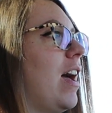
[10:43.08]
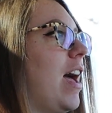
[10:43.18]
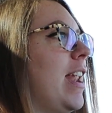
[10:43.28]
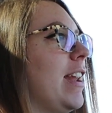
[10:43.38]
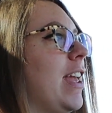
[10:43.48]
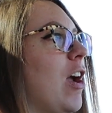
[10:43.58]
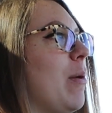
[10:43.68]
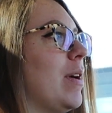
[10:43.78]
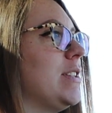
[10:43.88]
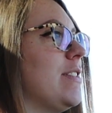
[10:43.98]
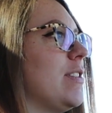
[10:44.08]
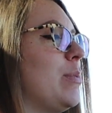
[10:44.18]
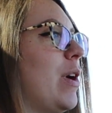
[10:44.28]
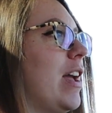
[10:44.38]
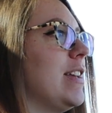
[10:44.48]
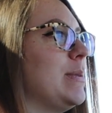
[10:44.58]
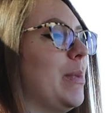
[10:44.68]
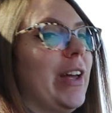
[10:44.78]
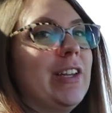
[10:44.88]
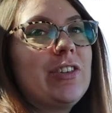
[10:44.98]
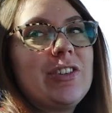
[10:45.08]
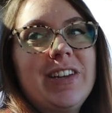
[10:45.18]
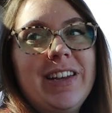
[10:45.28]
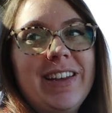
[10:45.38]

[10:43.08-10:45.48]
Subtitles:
I didn't care about David Price much.